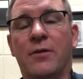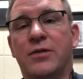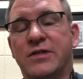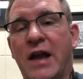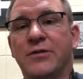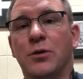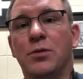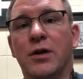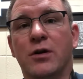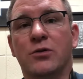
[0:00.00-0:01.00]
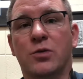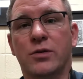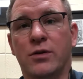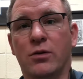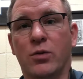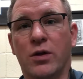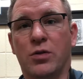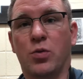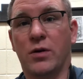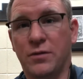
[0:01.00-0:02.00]
For saxophone players, we're dealing
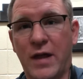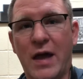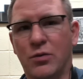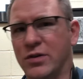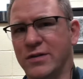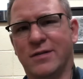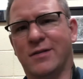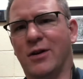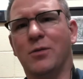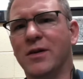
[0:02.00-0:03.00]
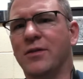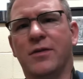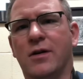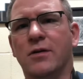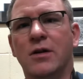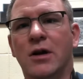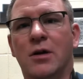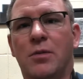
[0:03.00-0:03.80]
with 1 flat, which isn't terribly difficult,